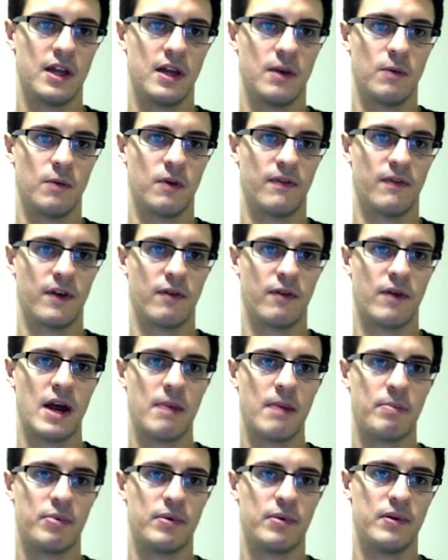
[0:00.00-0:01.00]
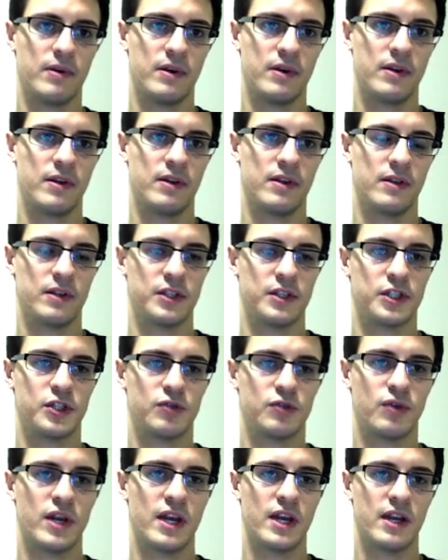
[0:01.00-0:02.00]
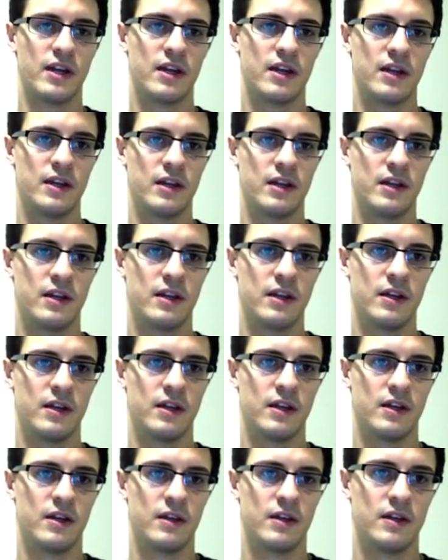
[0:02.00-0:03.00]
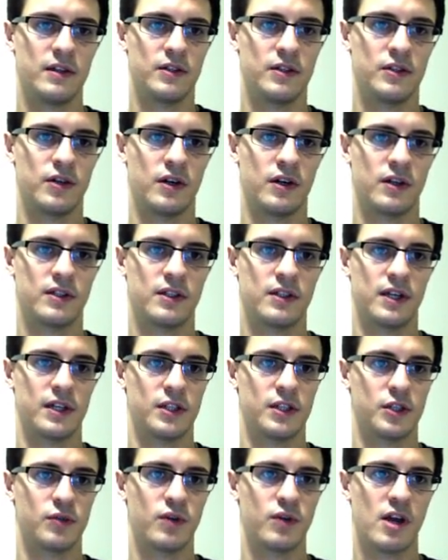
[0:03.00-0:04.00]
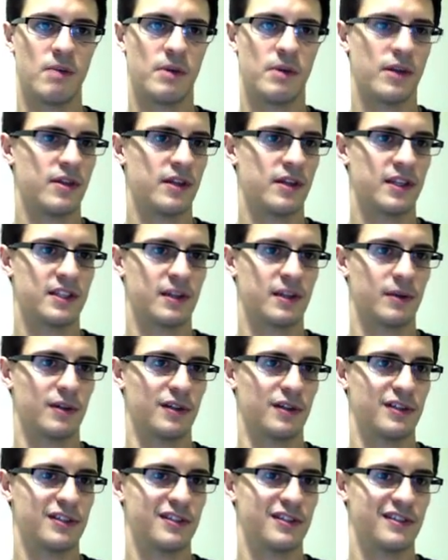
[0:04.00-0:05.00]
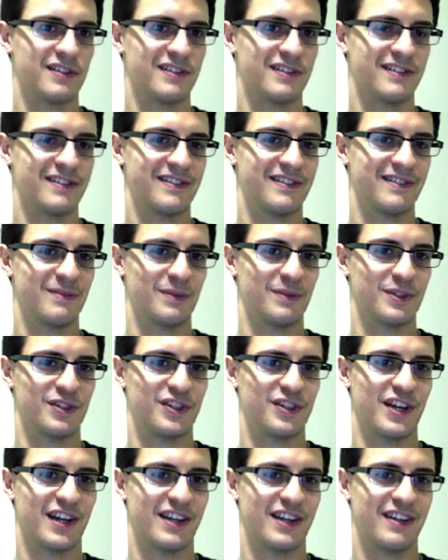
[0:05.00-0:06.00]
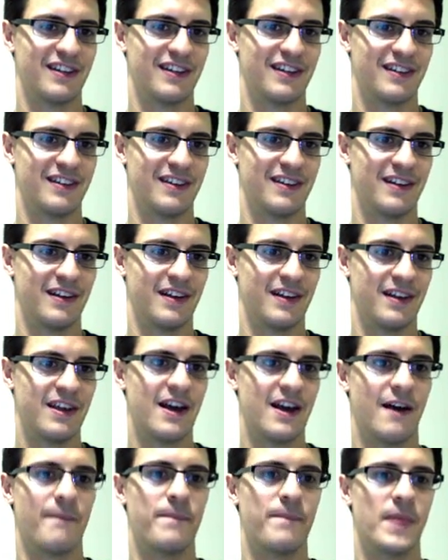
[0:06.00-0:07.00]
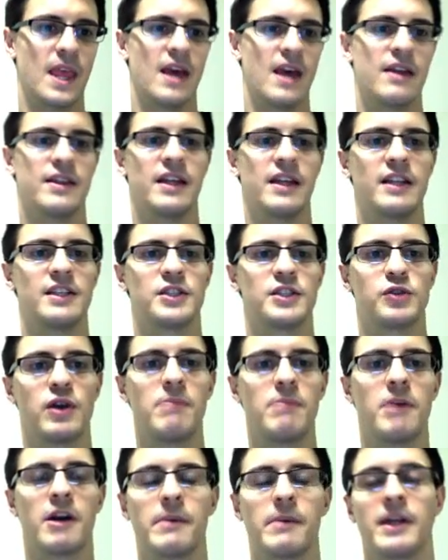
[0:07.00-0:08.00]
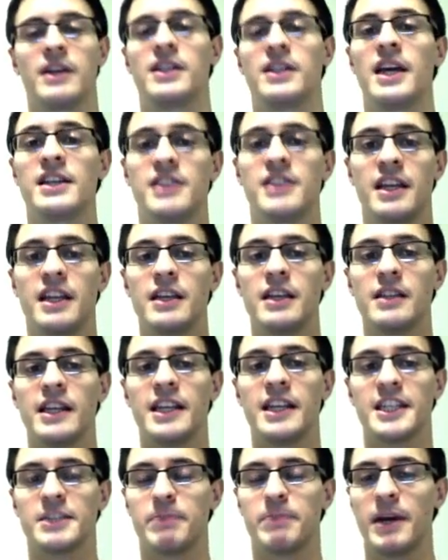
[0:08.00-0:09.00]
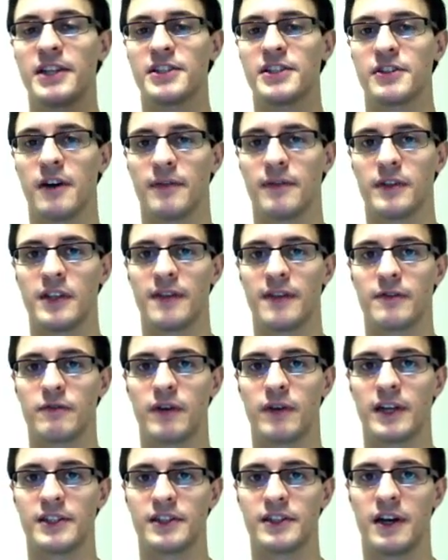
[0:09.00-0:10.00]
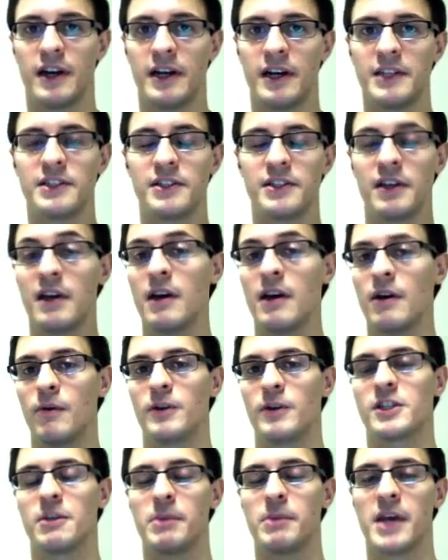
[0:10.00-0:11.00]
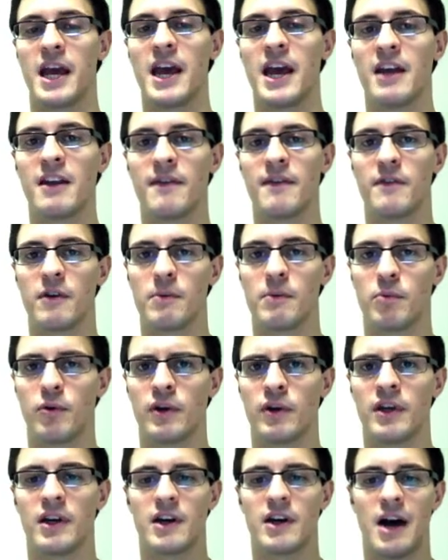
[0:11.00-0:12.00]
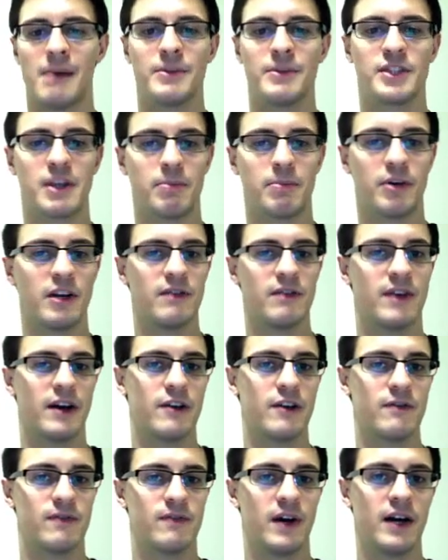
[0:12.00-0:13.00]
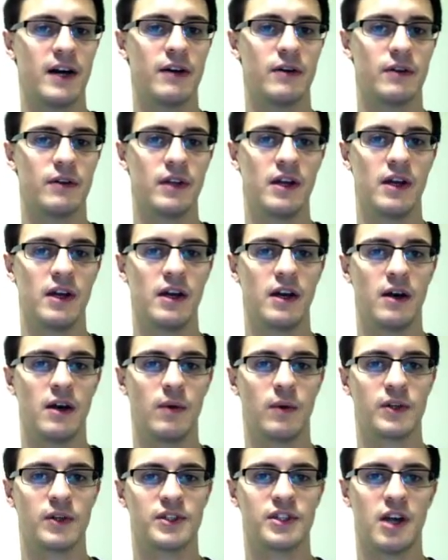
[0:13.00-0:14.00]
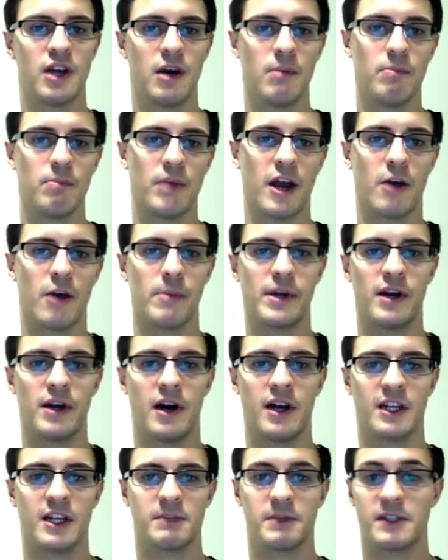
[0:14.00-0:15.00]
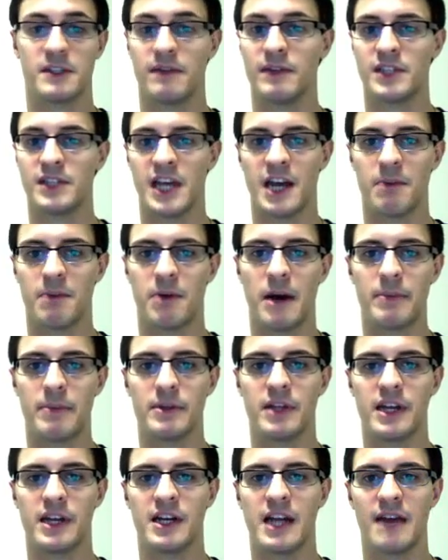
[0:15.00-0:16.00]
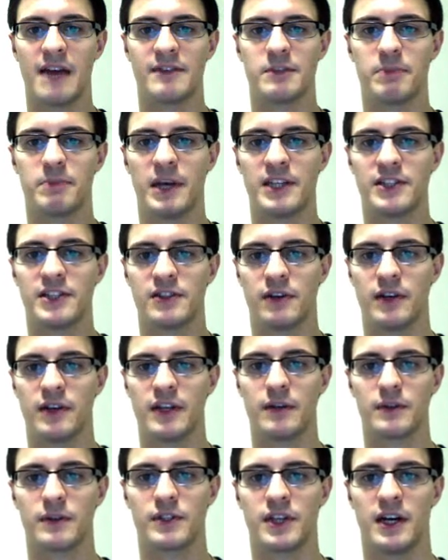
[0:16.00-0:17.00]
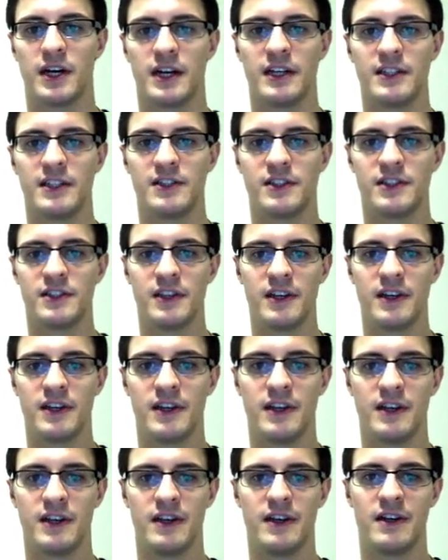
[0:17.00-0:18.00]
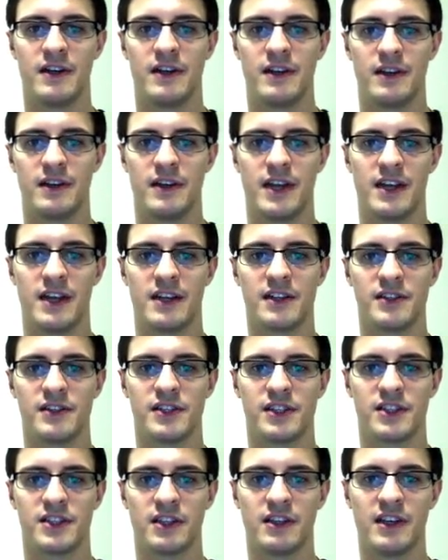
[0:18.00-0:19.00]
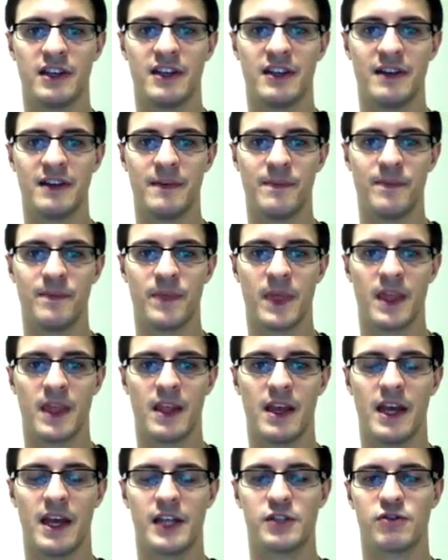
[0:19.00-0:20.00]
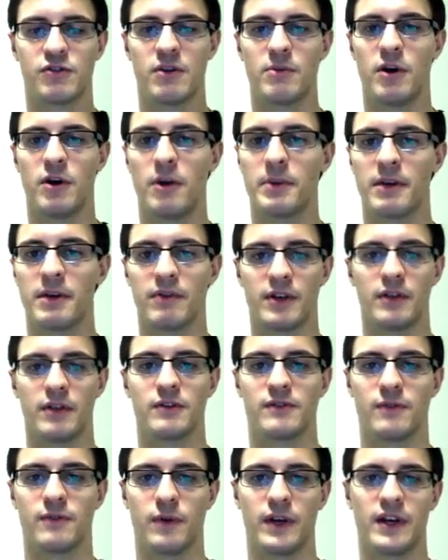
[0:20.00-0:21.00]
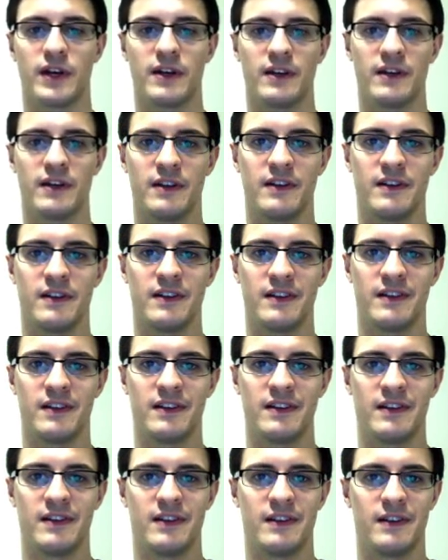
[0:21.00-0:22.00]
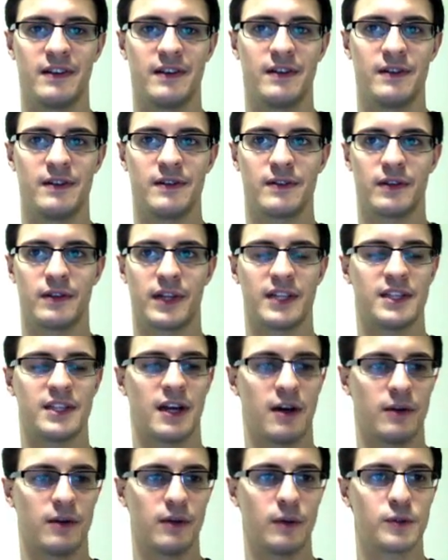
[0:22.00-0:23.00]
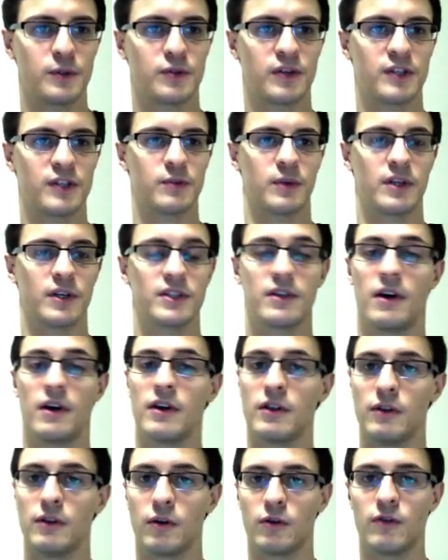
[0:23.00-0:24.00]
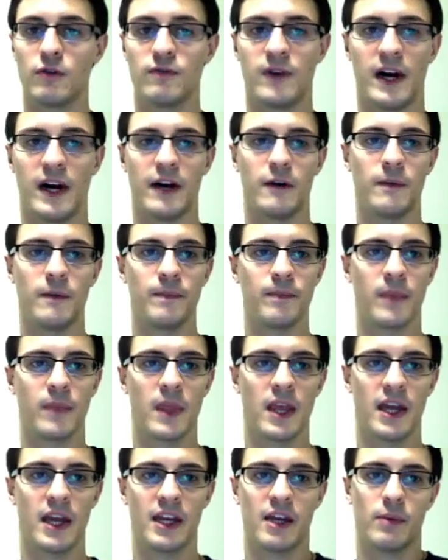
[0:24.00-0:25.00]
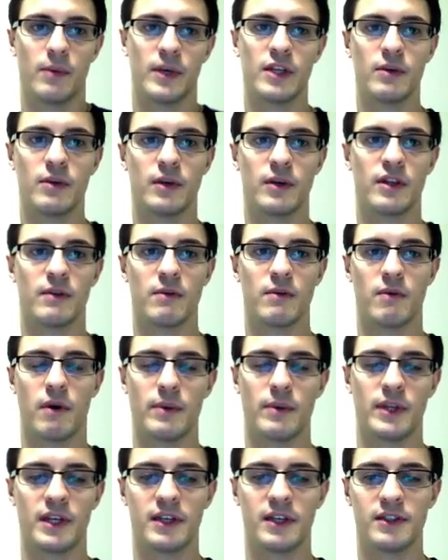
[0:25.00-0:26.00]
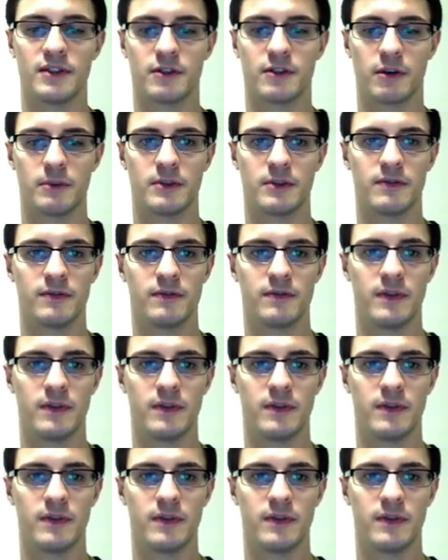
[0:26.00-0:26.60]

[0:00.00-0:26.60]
where if I wrap the string chunks in trim, I think that's how it looks, let's check. Yeah, then trim automatically takes any leading spaces off the left or right sides, which can be handy if you're importing a comma-separated value file, where some may or may not, especially if it's hand-populated, have spaces on either sides inconsistently, and trim will help get rid of those for you. So that's how load strings works on a local file. And again, we can do anything we want with these in terms of